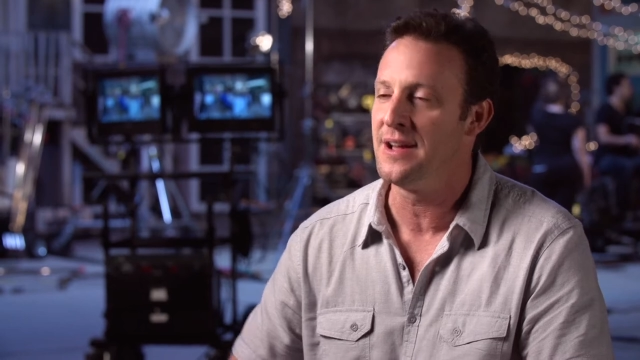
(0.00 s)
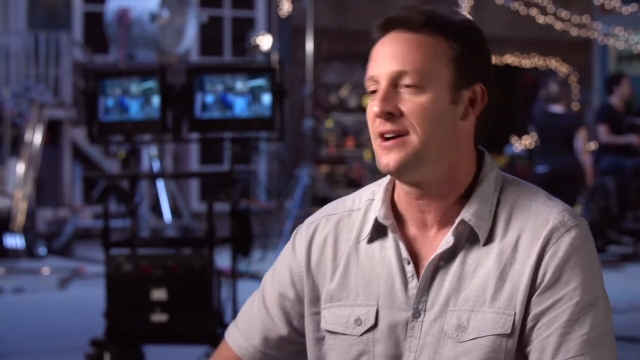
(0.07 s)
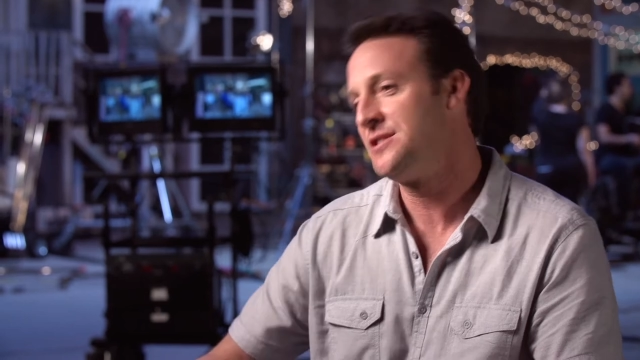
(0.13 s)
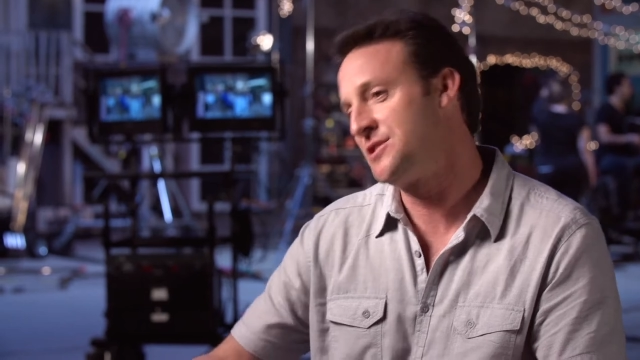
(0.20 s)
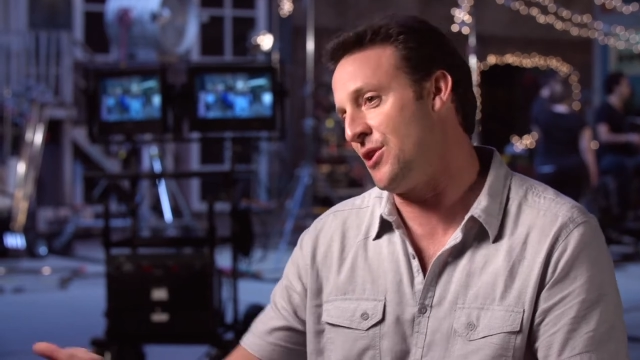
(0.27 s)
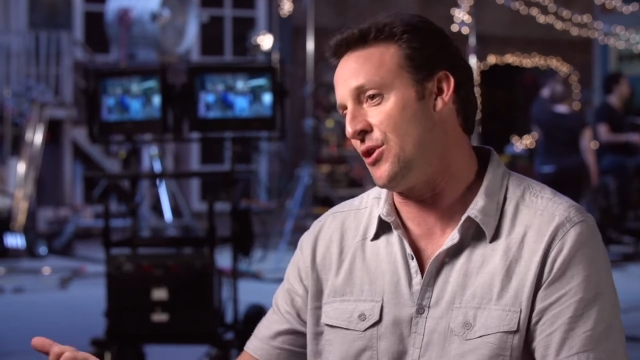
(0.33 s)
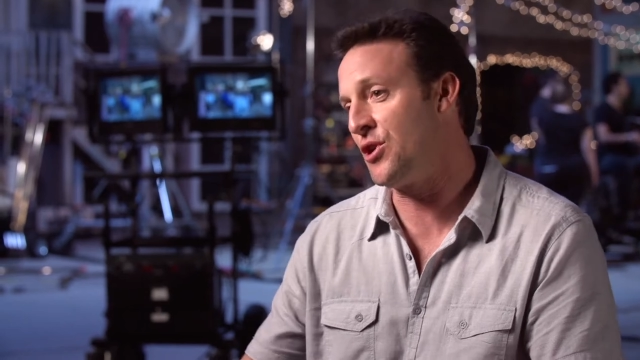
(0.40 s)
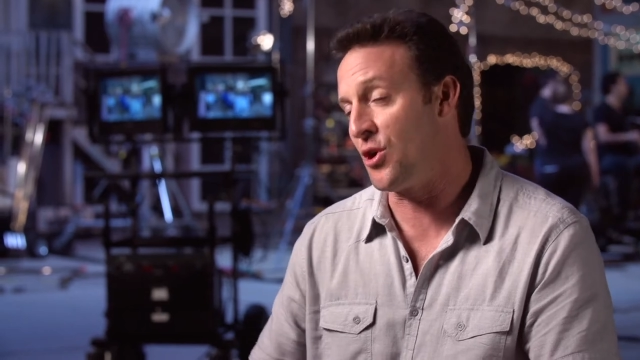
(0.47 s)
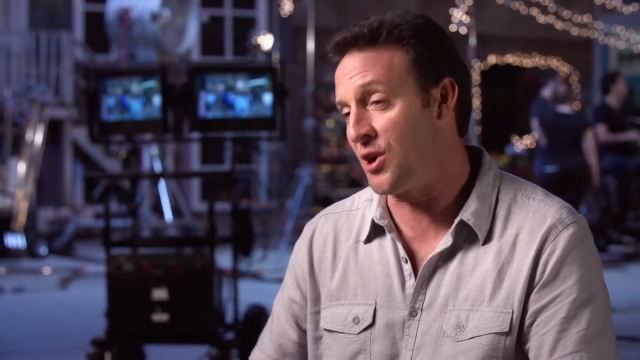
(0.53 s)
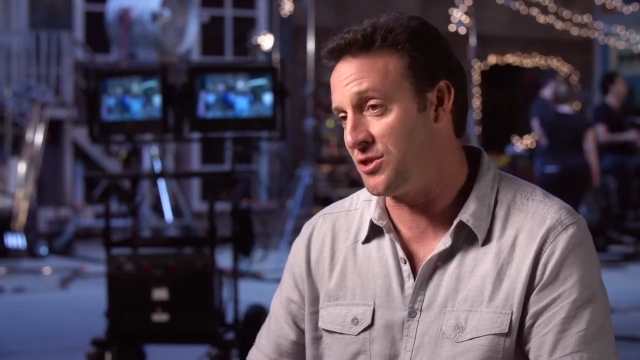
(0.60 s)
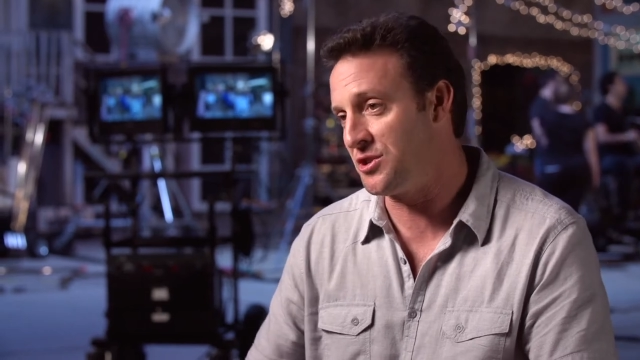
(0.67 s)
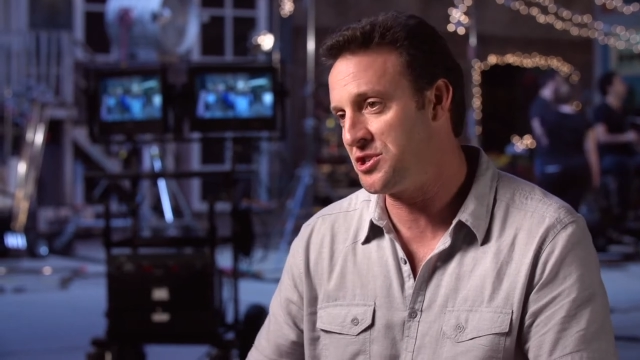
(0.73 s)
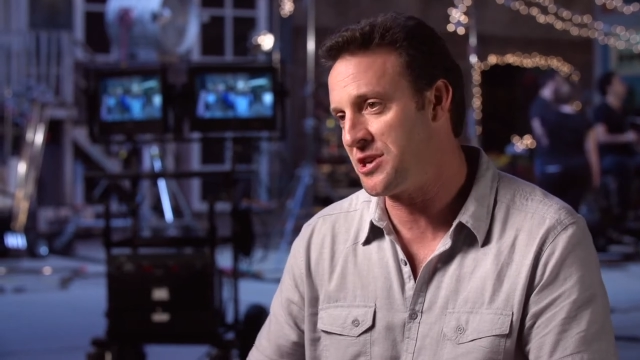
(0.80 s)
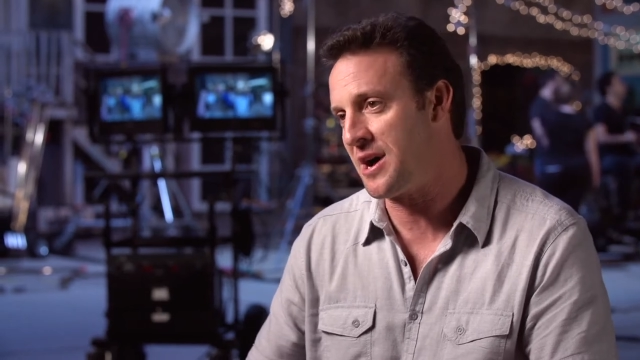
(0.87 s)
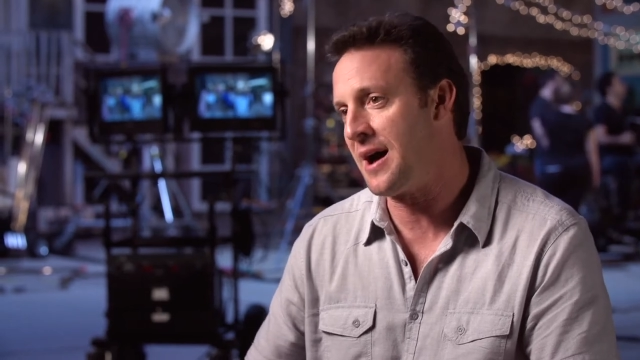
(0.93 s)
So go get the
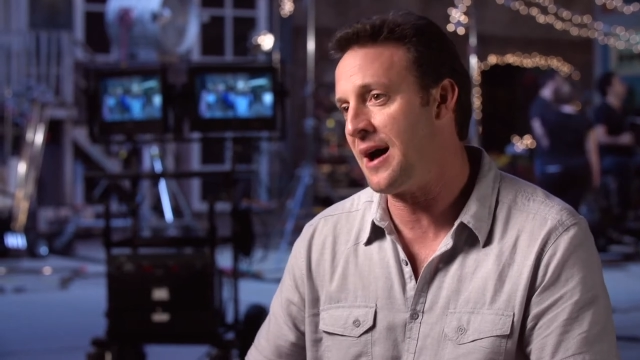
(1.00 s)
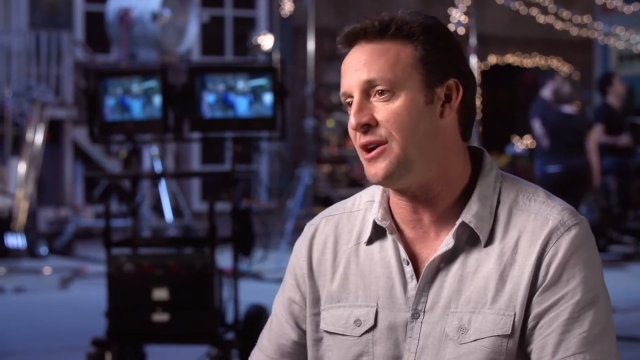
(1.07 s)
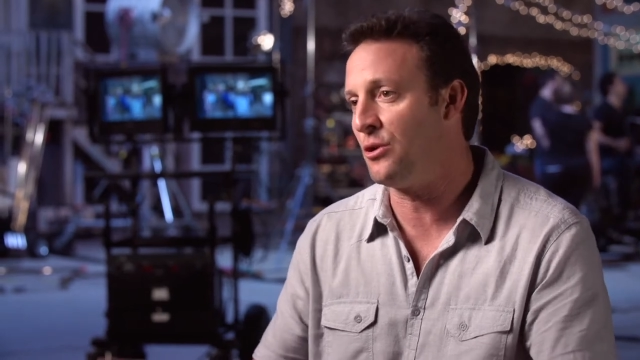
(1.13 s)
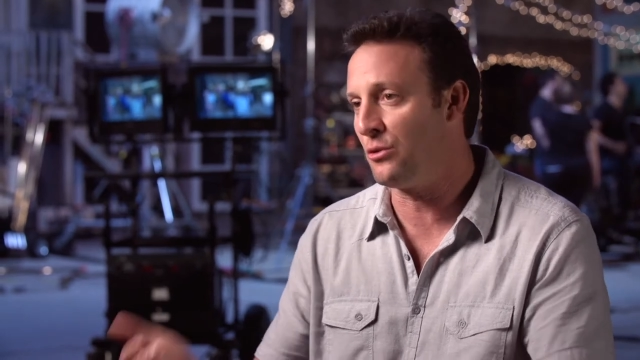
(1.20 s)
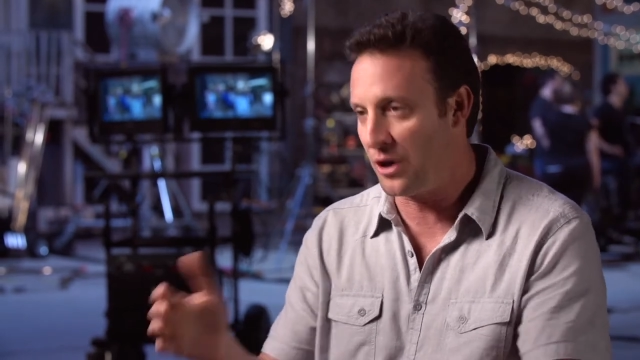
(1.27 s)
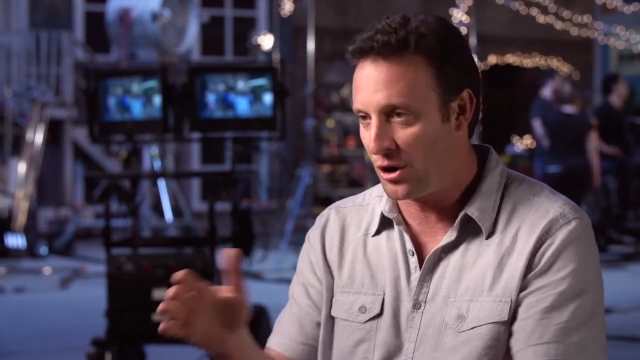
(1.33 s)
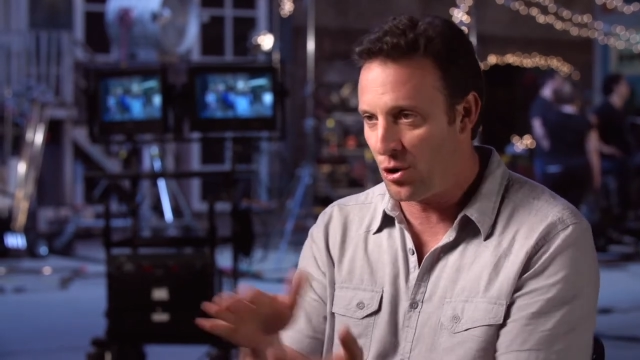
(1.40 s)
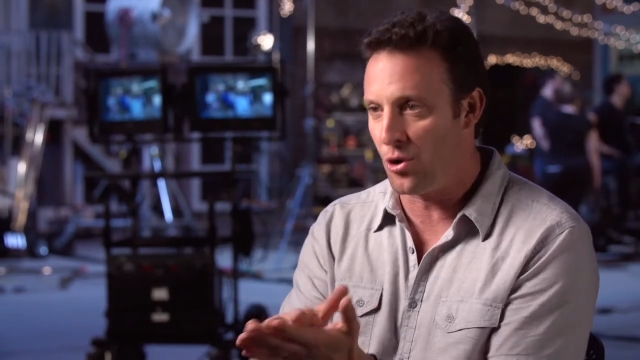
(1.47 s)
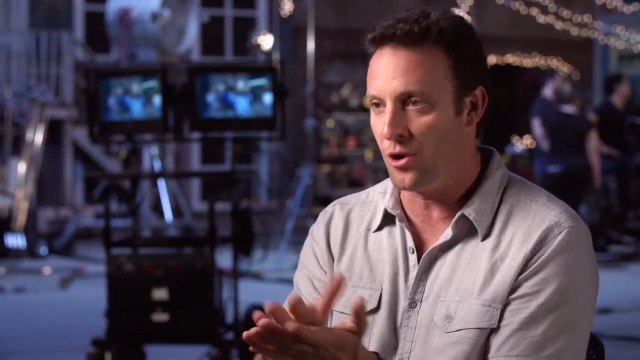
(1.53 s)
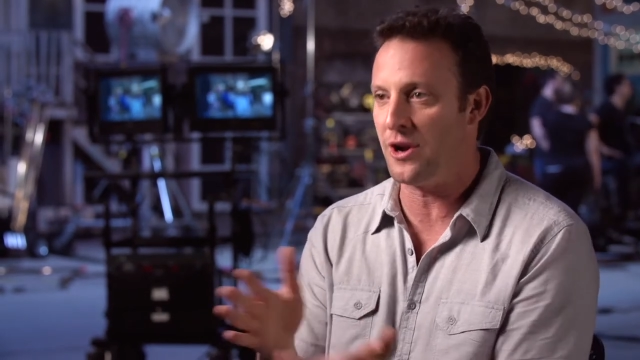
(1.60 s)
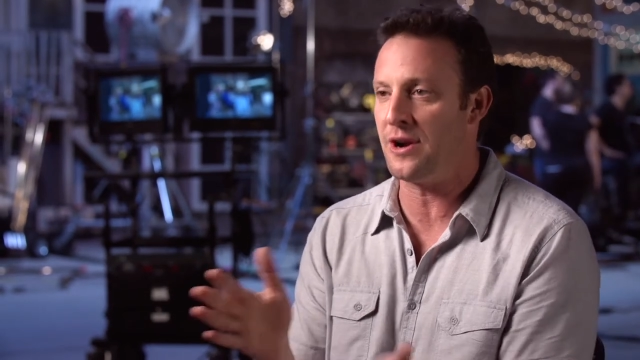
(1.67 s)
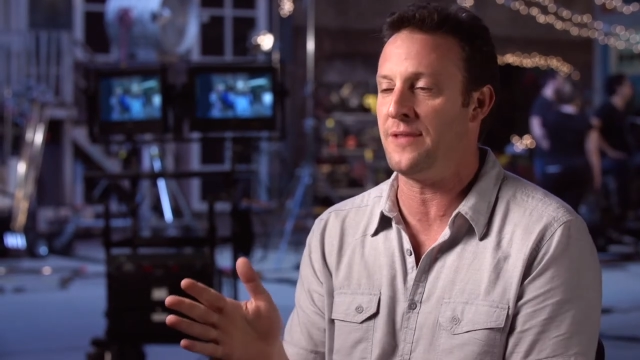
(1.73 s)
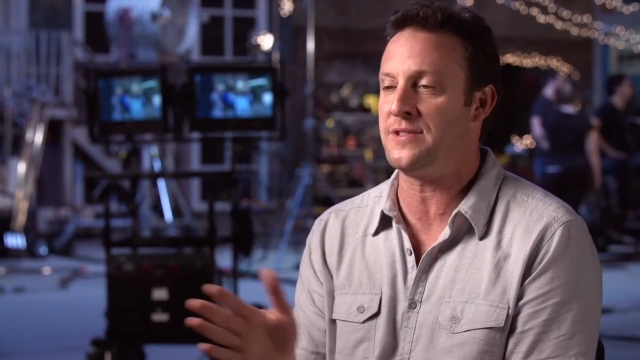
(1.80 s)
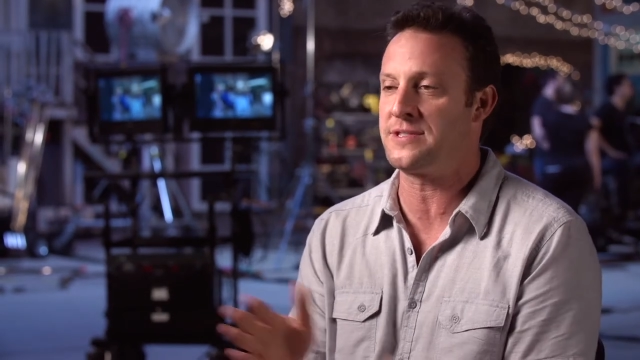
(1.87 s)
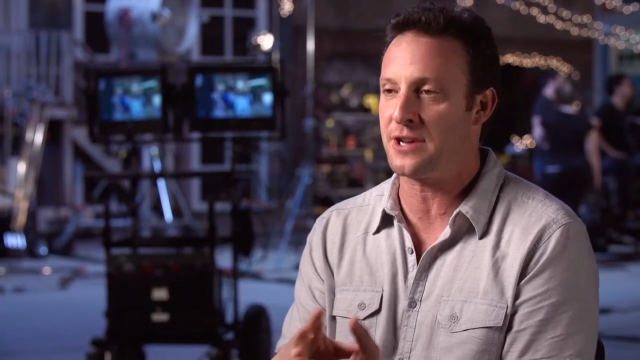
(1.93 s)
shot, record it
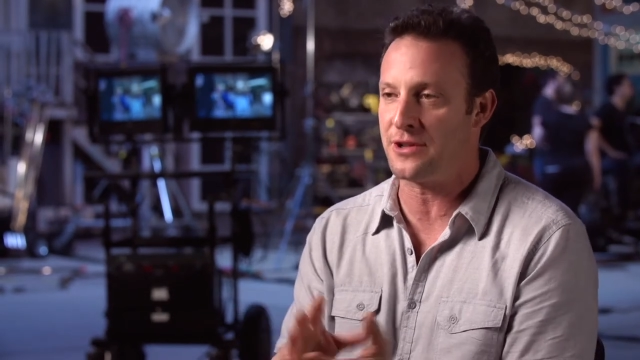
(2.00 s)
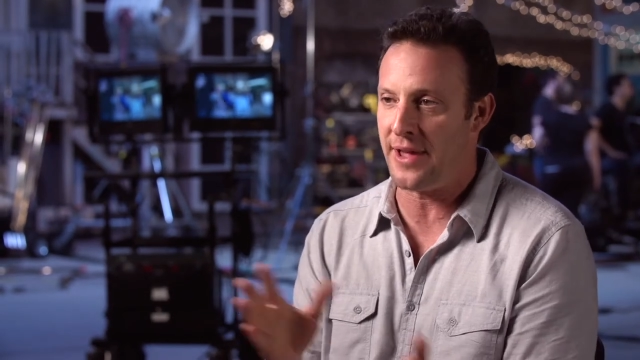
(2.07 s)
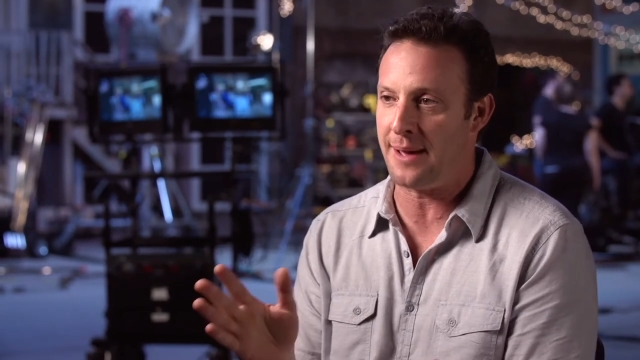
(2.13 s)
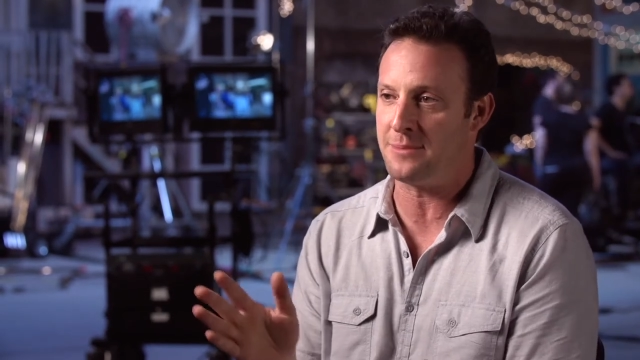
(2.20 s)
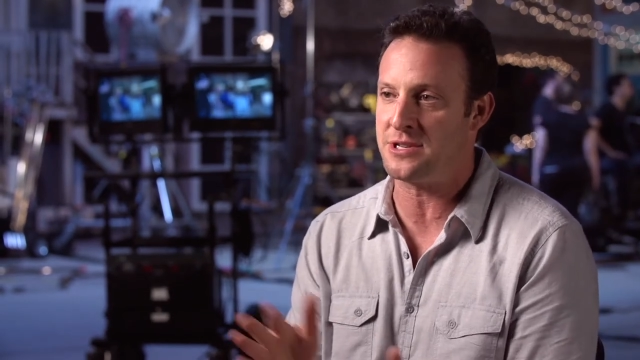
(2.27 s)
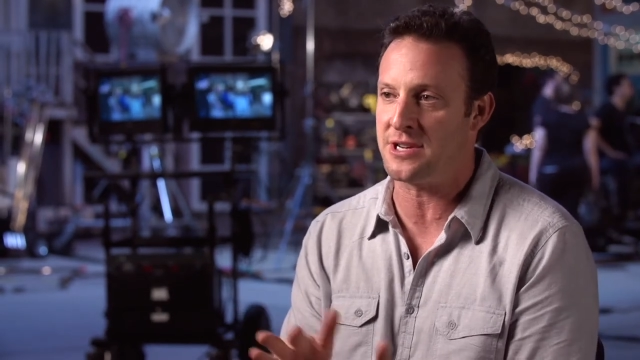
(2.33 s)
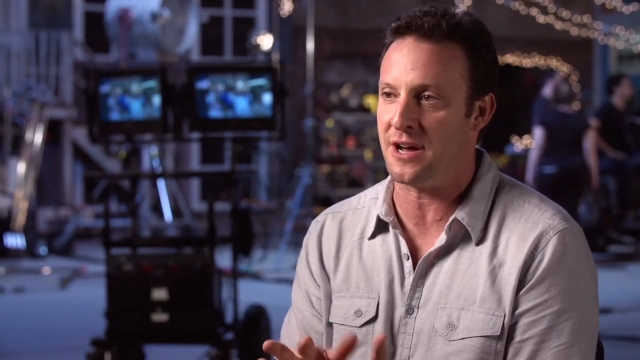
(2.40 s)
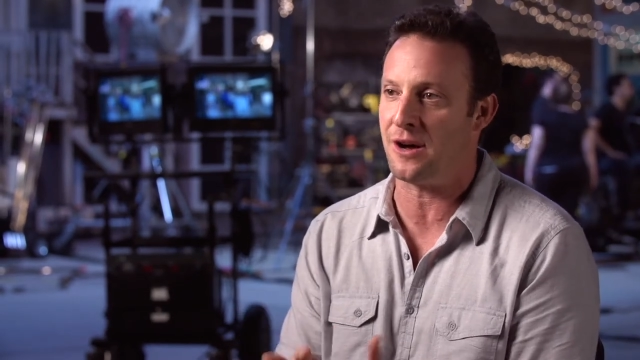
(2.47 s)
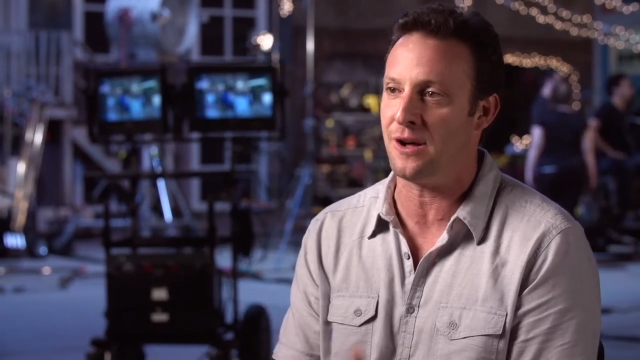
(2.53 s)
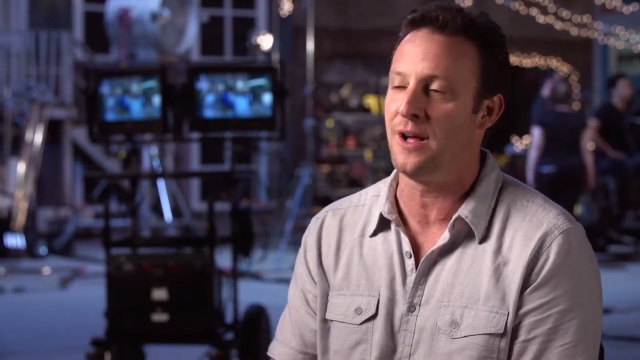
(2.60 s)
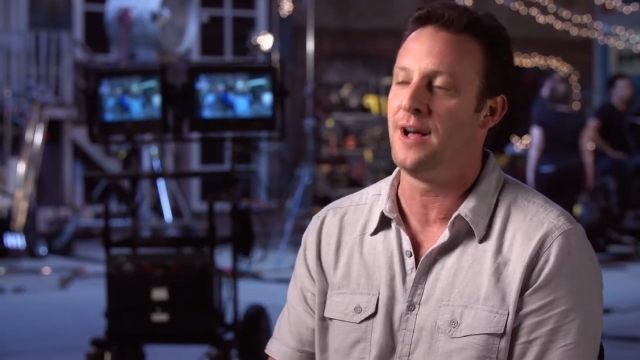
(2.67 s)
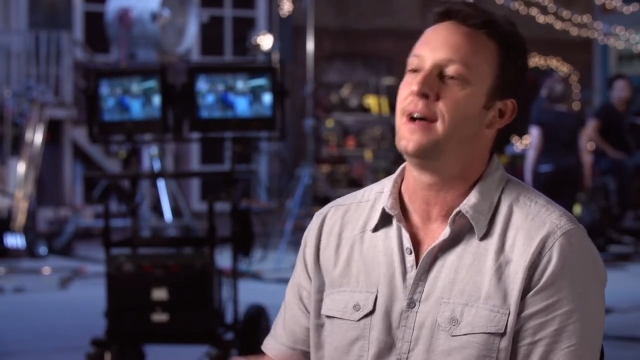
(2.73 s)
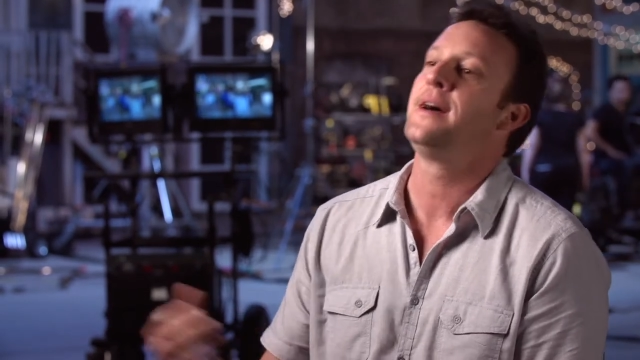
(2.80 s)
on this clamshell